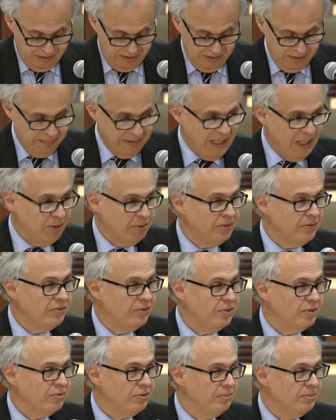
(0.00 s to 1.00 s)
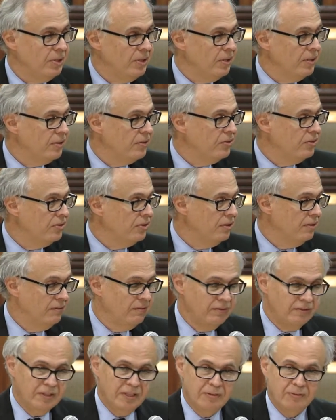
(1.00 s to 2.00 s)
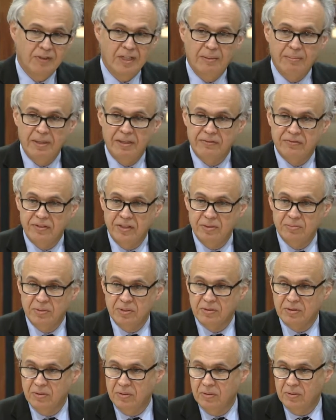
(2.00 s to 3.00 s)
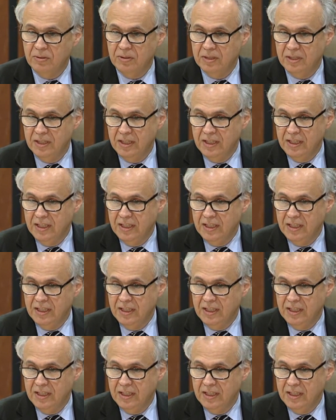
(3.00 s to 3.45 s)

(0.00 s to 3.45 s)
the powerful remarks of uh, Rabbi Frydman-Kohl,